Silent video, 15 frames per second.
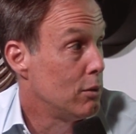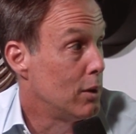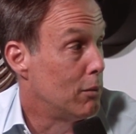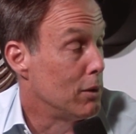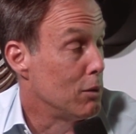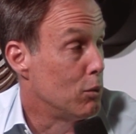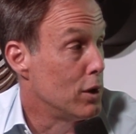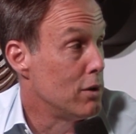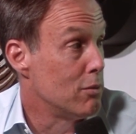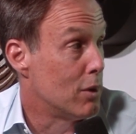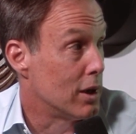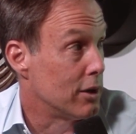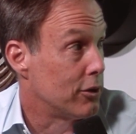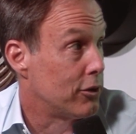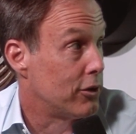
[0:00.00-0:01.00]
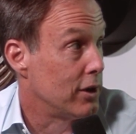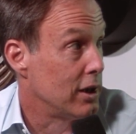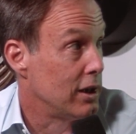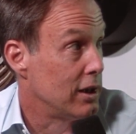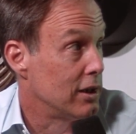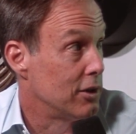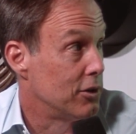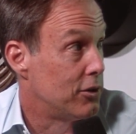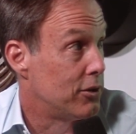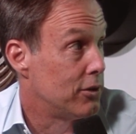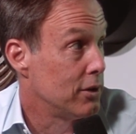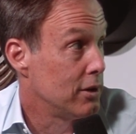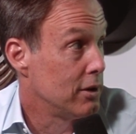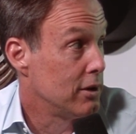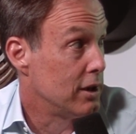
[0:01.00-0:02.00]
What we wouldn't want to see
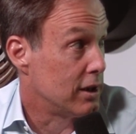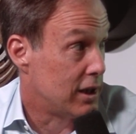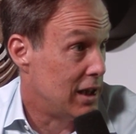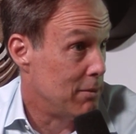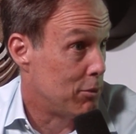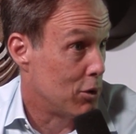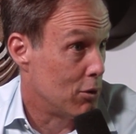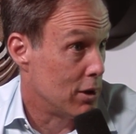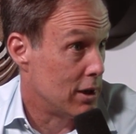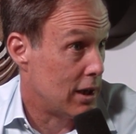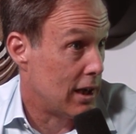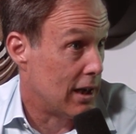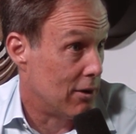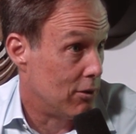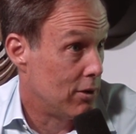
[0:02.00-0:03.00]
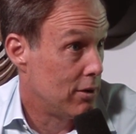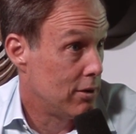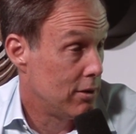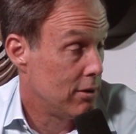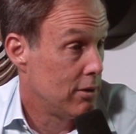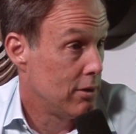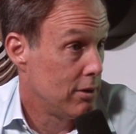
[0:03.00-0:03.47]
is it keep going down. Mm-hmm.